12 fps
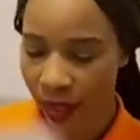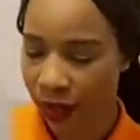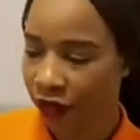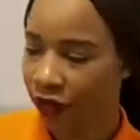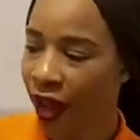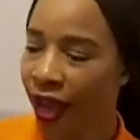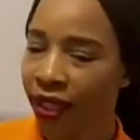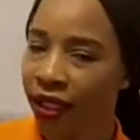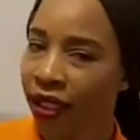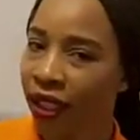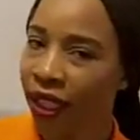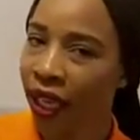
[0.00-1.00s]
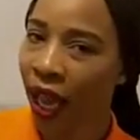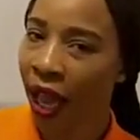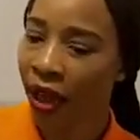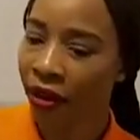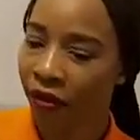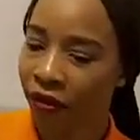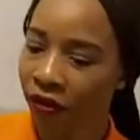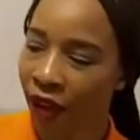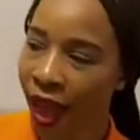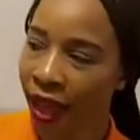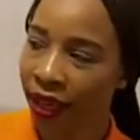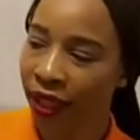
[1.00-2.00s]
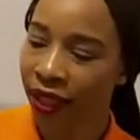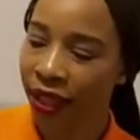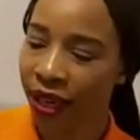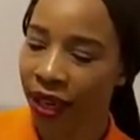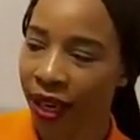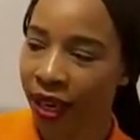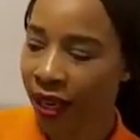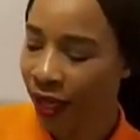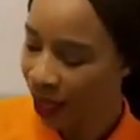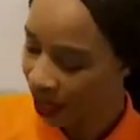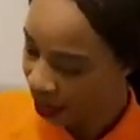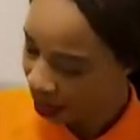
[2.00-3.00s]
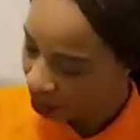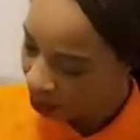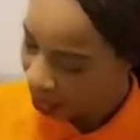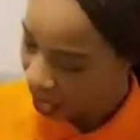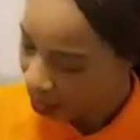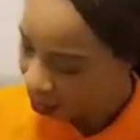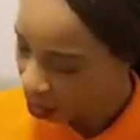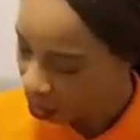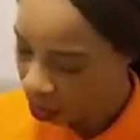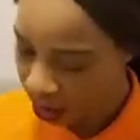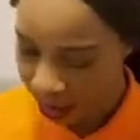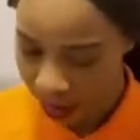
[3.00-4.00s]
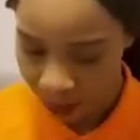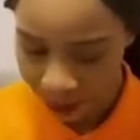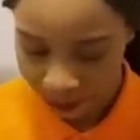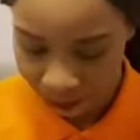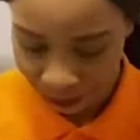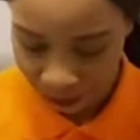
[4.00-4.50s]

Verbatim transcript: Then finally, van. Let me ask Hossie.